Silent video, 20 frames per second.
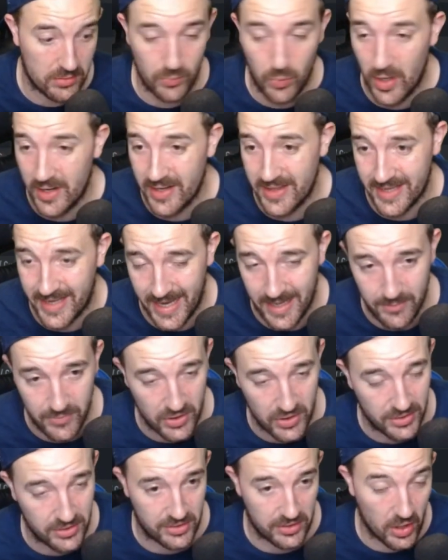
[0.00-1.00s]
One of the games
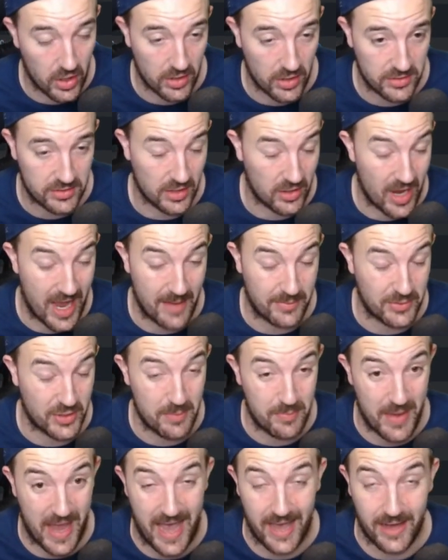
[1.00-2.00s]
I just lost, I got
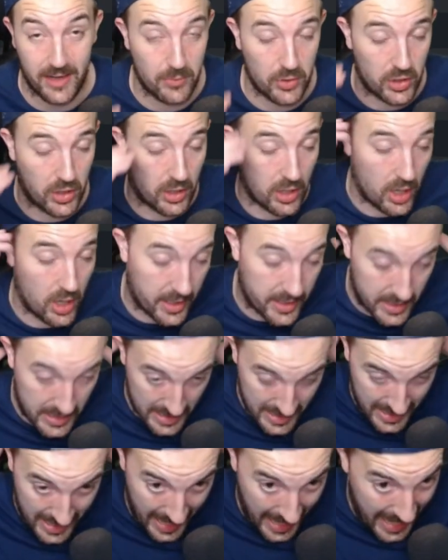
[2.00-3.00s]
absolutely bad, I'm not going to lie.
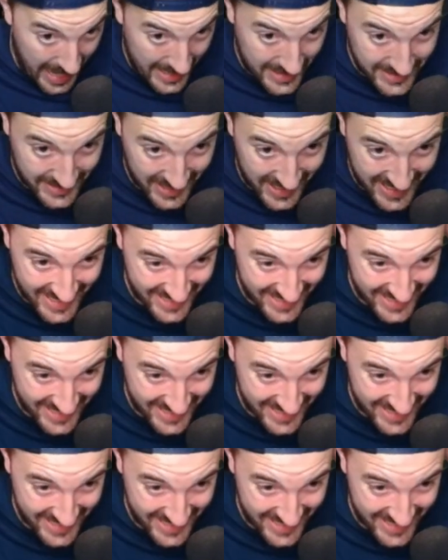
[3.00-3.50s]
And